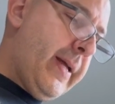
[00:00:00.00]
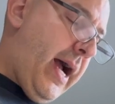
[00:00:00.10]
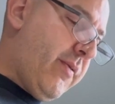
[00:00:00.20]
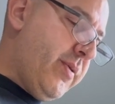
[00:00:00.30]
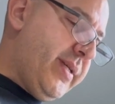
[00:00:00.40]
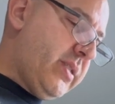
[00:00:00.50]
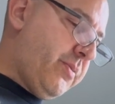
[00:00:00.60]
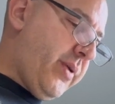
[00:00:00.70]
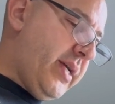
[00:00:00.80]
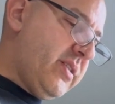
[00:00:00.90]
I won't be
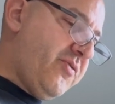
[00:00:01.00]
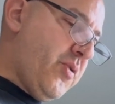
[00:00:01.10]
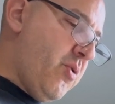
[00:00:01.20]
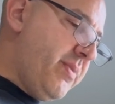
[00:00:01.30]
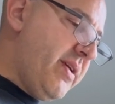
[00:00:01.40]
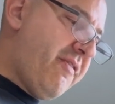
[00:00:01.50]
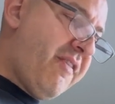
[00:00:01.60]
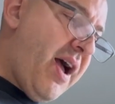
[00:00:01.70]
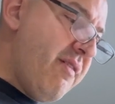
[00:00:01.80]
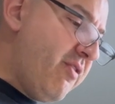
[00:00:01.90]
surprised if it will be a
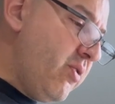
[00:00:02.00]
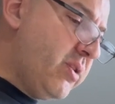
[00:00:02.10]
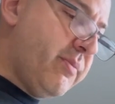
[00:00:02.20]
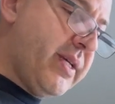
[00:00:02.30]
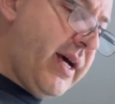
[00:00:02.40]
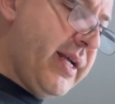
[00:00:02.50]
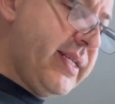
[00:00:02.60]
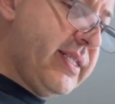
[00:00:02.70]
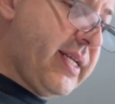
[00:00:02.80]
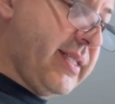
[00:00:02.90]
5.0, to be
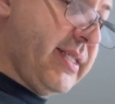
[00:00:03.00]
honest, because